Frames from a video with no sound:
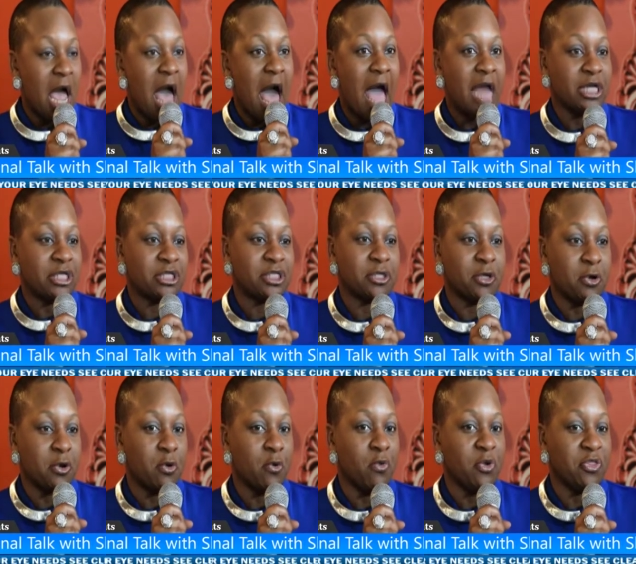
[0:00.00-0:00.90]
And
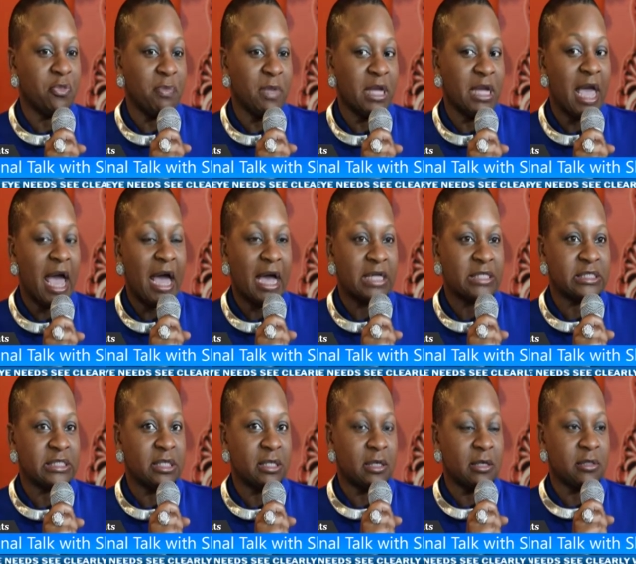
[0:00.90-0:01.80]
so with me
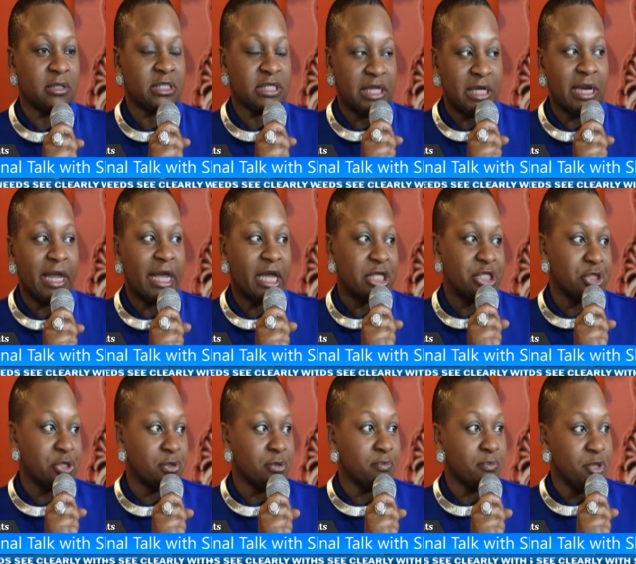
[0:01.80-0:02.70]
as a
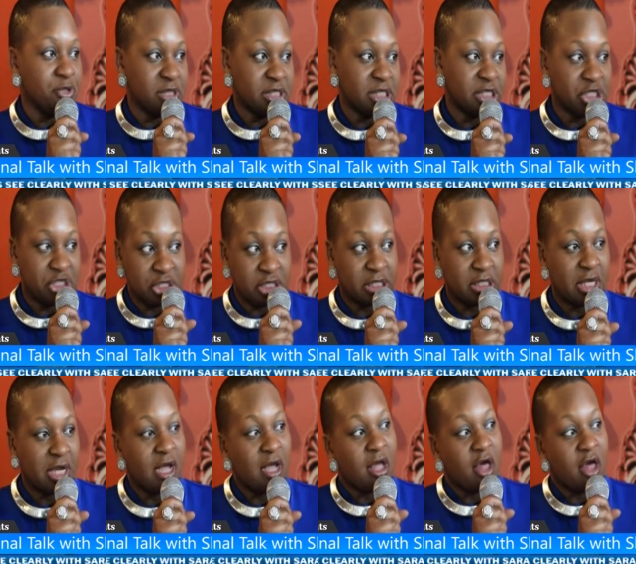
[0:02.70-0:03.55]
teenager musician,